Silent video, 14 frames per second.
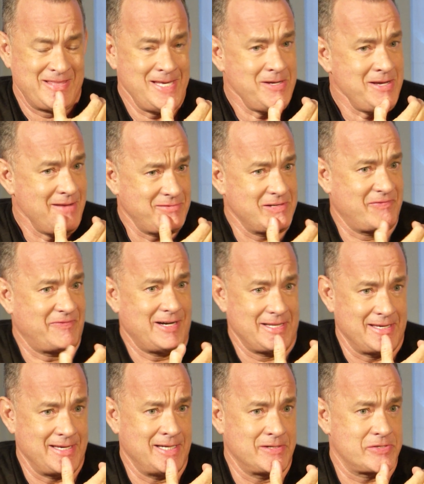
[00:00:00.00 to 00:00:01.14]
think you have to divide
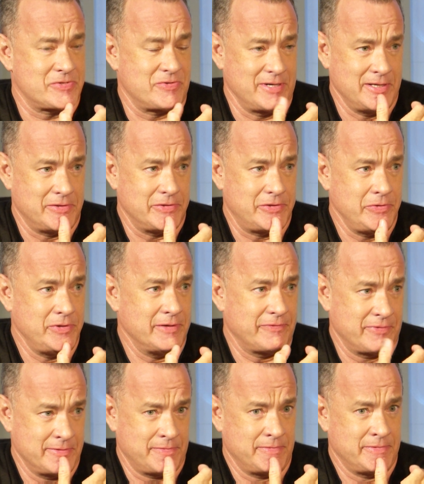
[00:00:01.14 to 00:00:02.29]
the industry into two
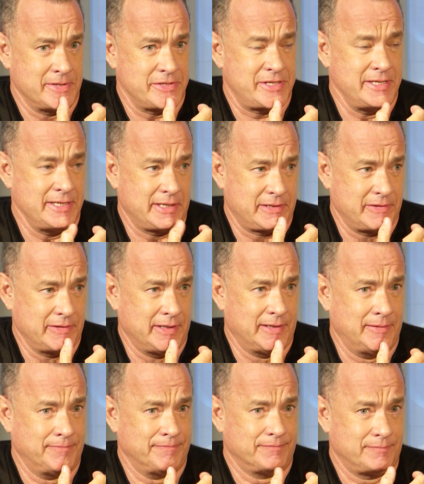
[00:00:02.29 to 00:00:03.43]
different distinct
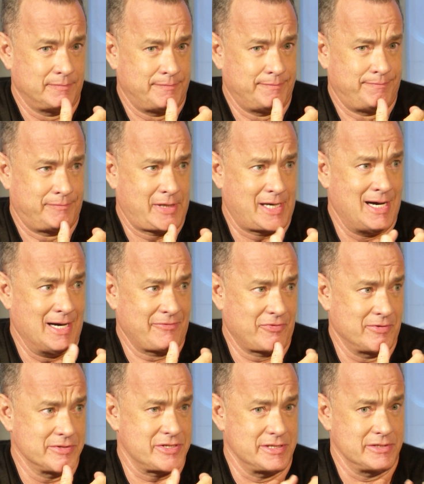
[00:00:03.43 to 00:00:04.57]
um,
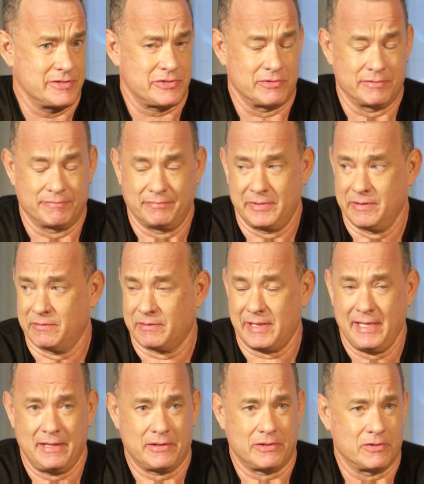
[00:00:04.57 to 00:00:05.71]
conferences or you know
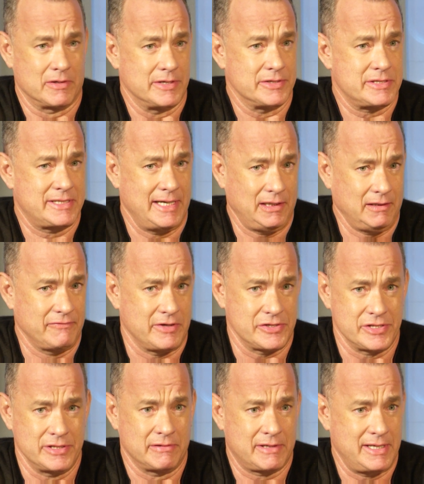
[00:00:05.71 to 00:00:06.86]
categories
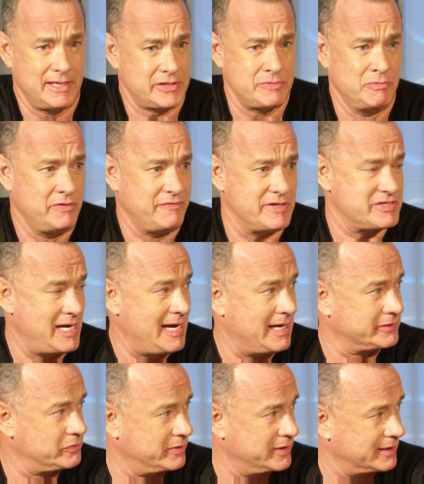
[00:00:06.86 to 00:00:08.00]
television kicks movies
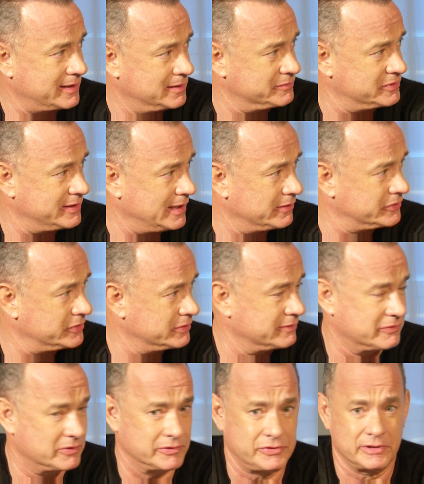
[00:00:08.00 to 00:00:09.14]
ass when it comes down to
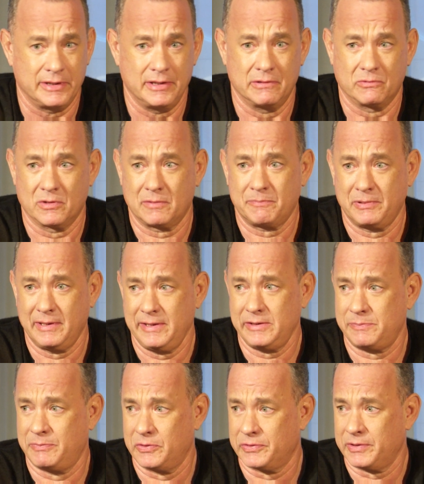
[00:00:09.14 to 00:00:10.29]
diversity in the workplace
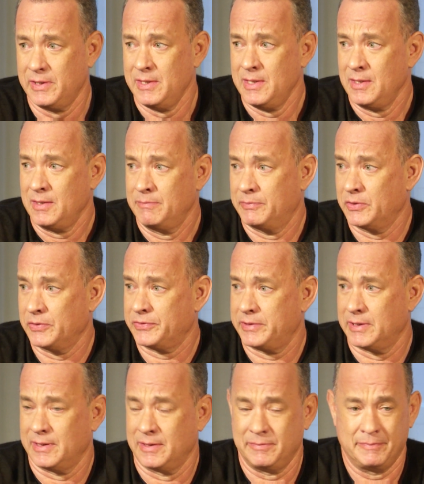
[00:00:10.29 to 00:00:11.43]
both both
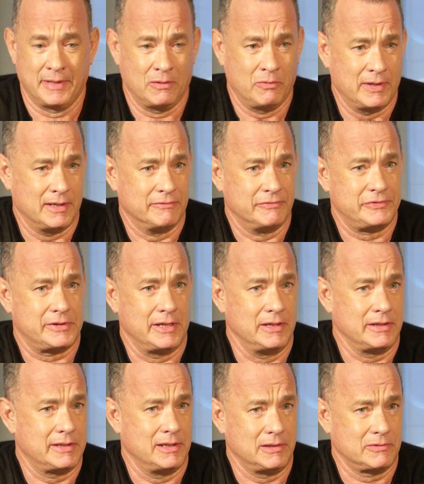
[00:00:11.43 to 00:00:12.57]
uh, by way of
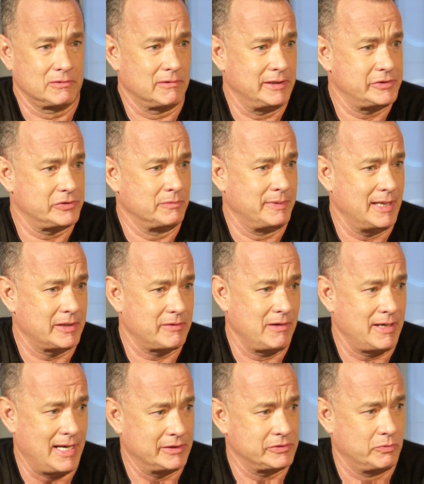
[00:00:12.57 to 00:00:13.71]
skin color racial
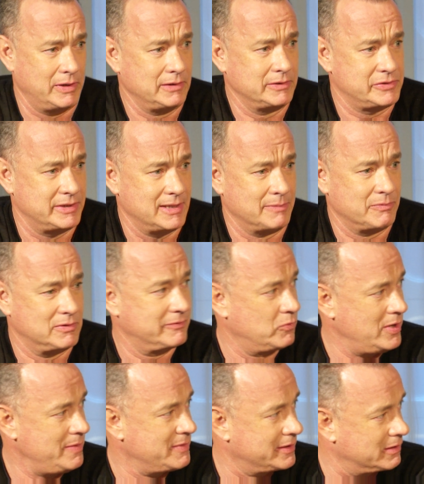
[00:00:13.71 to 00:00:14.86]
background as well as the number of
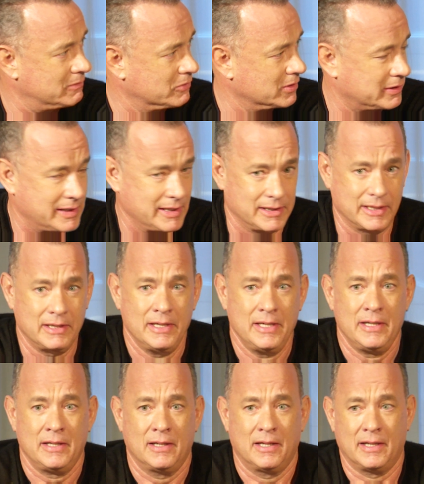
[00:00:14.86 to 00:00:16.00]
women that work in it
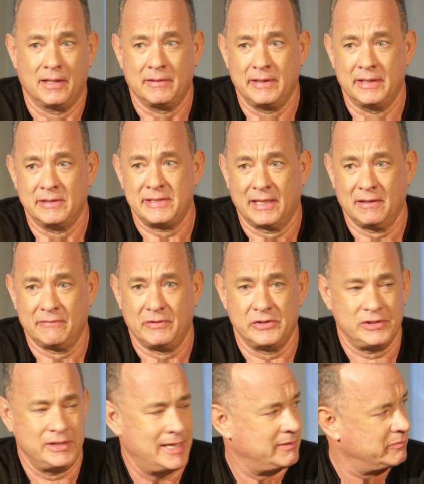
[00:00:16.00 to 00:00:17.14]
uh, in
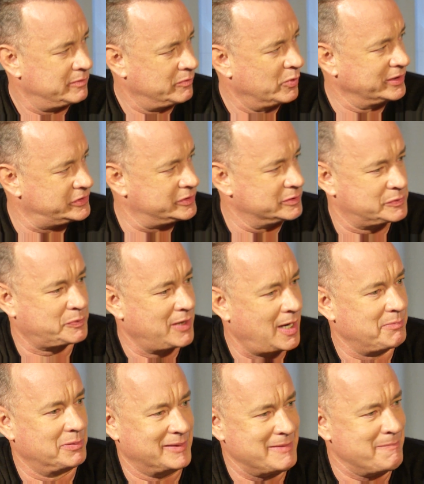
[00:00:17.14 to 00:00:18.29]
television and which is
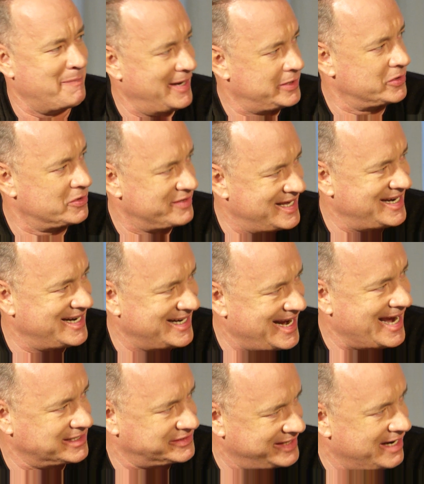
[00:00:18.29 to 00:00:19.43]
probably better than it
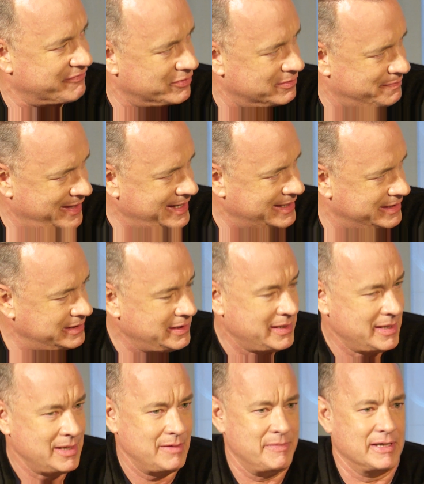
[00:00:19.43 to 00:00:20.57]
has ever been
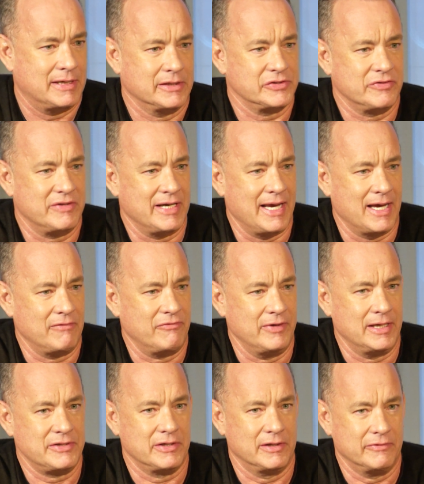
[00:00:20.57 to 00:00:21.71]
because of the
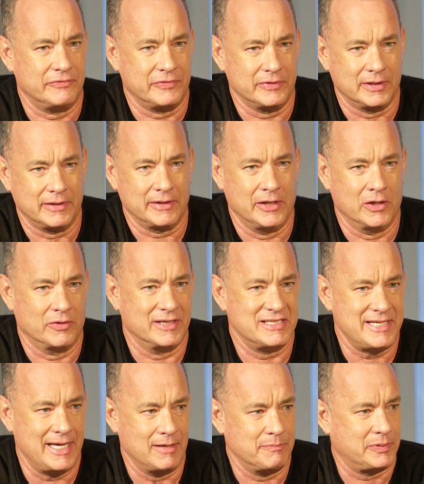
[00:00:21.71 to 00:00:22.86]
advent of uh, you know the
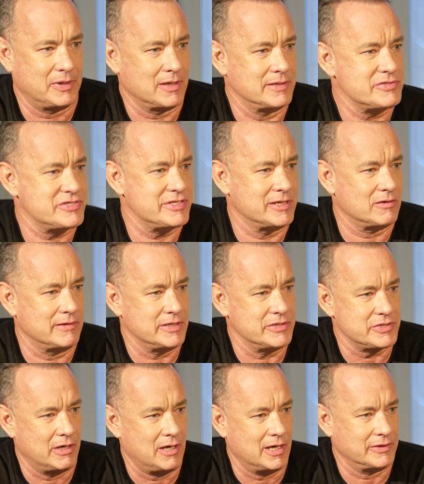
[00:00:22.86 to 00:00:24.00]
10 part series
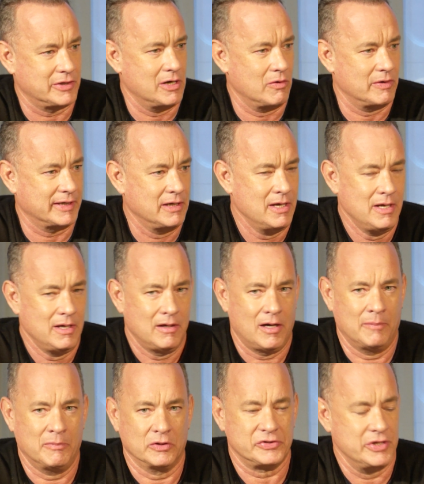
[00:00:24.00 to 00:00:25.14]
the ongoing
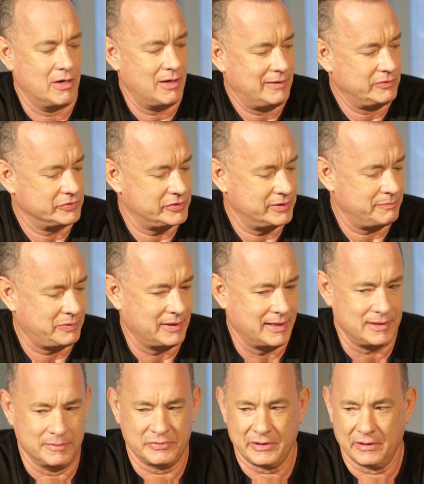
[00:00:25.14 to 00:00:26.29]
almost novels that play
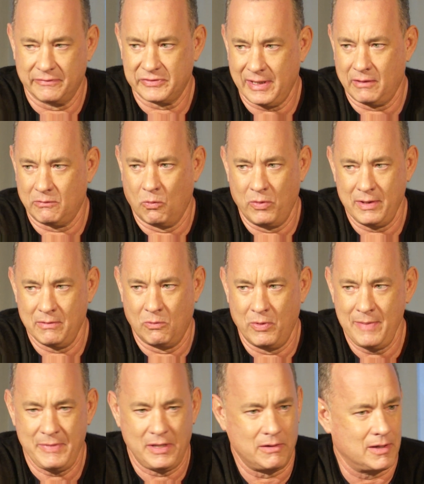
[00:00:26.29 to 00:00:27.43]
themselves out. W-
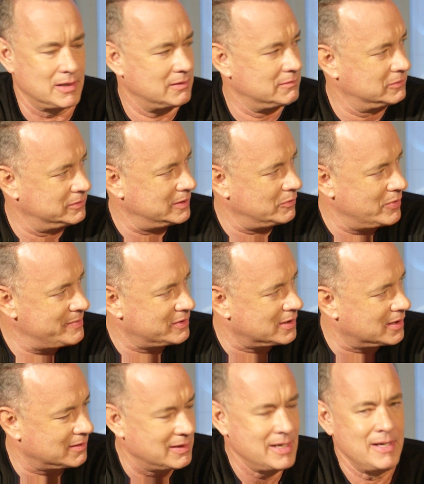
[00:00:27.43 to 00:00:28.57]
women are women
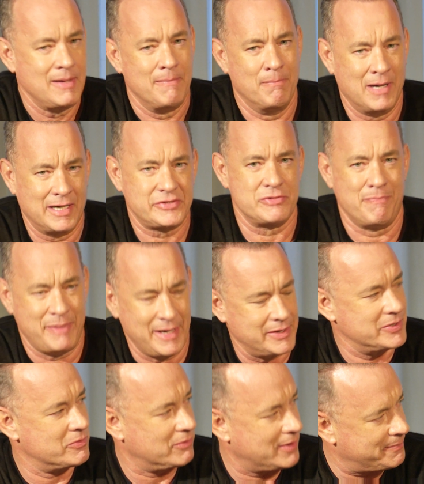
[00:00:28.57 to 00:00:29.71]
are much
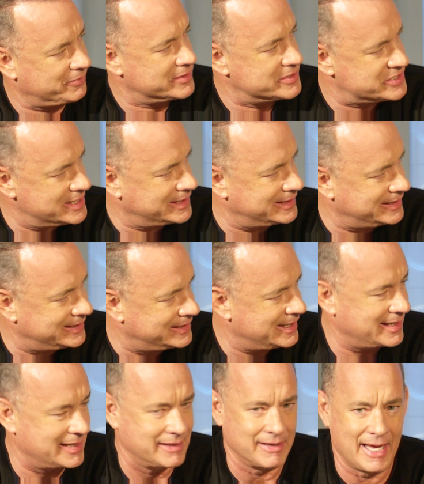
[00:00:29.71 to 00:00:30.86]
better represented
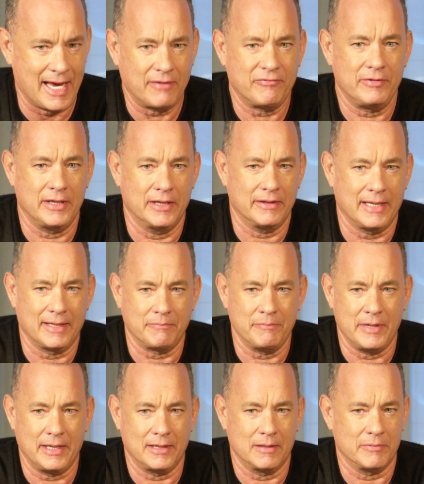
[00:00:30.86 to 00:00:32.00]
in that in that
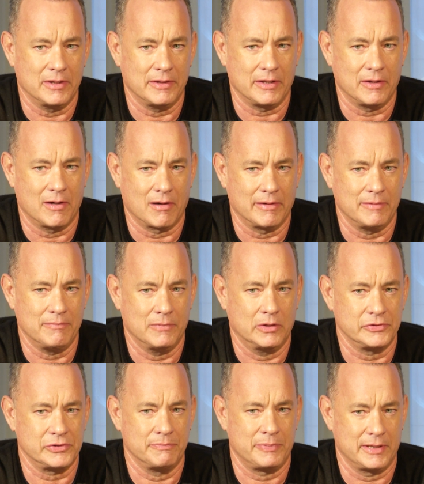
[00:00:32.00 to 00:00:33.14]
medium than they are in
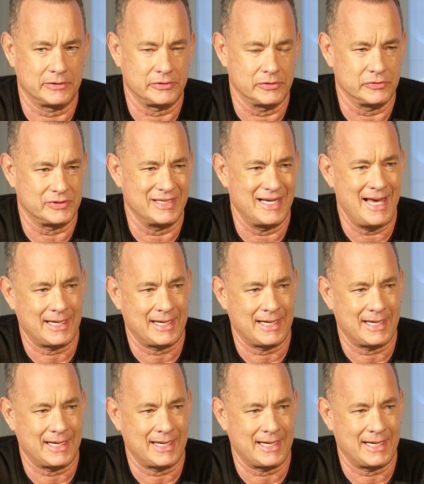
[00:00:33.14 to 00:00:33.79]
motion pictures. The